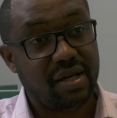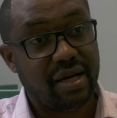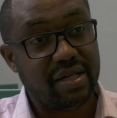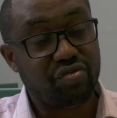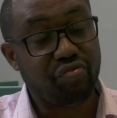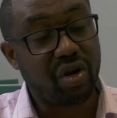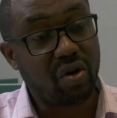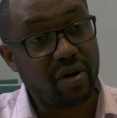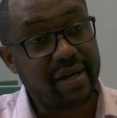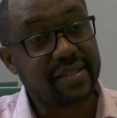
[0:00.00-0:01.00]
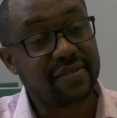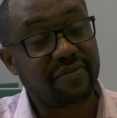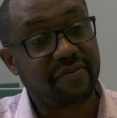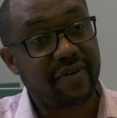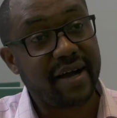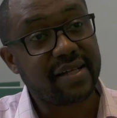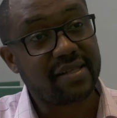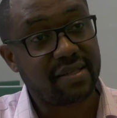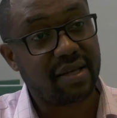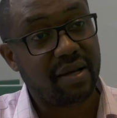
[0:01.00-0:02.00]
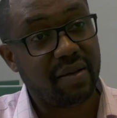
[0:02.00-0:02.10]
and to recollect facts